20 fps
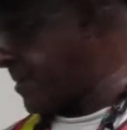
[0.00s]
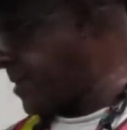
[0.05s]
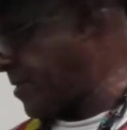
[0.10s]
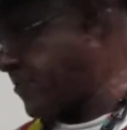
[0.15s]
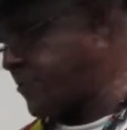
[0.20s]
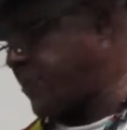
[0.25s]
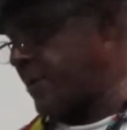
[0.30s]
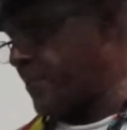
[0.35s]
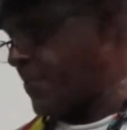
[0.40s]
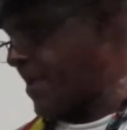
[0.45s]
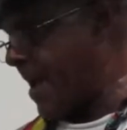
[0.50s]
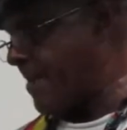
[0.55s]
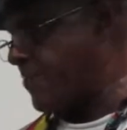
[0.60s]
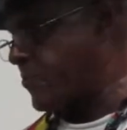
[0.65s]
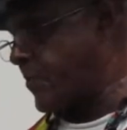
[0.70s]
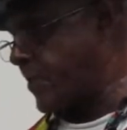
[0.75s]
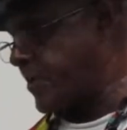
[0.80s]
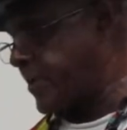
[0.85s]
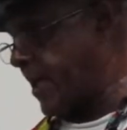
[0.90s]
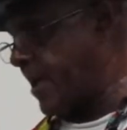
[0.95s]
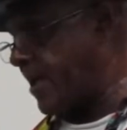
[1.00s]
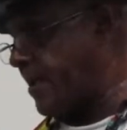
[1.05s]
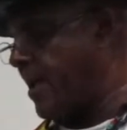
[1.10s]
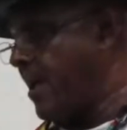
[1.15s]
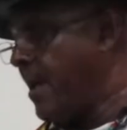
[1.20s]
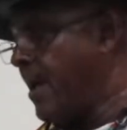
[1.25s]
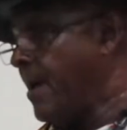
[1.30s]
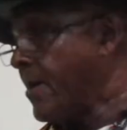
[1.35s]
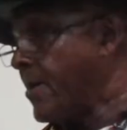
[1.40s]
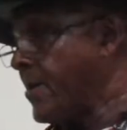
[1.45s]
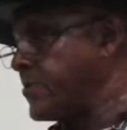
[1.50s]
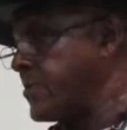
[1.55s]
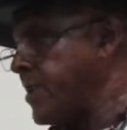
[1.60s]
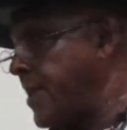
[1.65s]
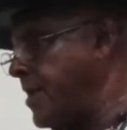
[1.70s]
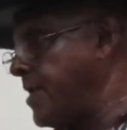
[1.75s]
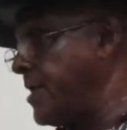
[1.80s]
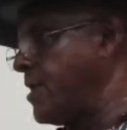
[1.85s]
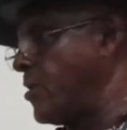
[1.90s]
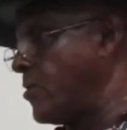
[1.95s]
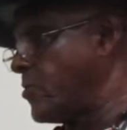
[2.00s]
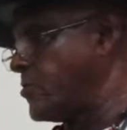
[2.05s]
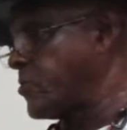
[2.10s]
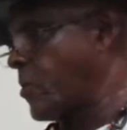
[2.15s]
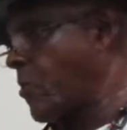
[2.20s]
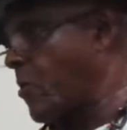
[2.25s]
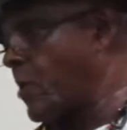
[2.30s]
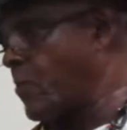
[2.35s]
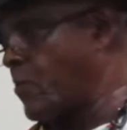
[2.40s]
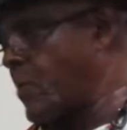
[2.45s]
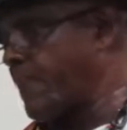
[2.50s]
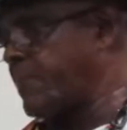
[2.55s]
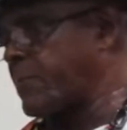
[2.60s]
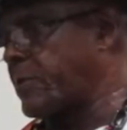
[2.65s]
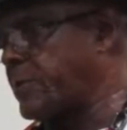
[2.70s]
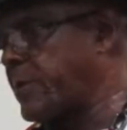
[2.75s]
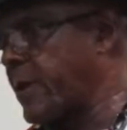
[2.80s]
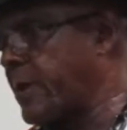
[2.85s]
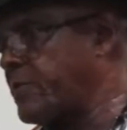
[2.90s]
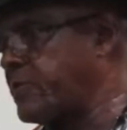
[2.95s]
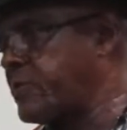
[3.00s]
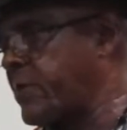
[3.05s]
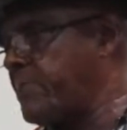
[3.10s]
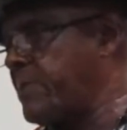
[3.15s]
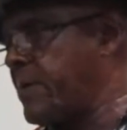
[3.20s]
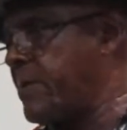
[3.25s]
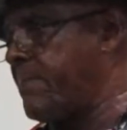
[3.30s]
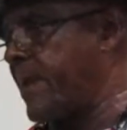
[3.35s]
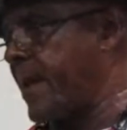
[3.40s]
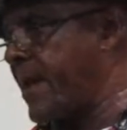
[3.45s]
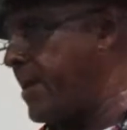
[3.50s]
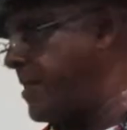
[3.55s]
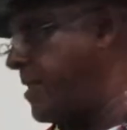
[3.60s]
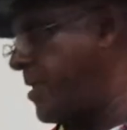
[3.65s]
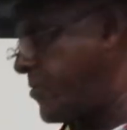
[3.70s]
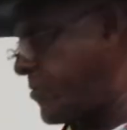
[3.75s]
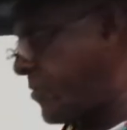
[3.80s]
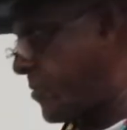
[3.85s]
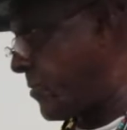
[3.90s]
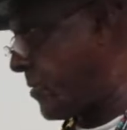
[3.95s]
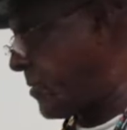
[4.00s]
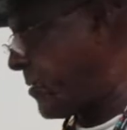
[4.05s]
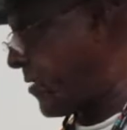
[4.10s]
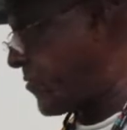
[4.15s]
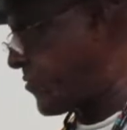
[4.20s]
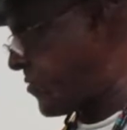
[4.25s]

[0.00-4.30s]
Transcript: of gets into problems with that. Because any little toy replica guns can be made into a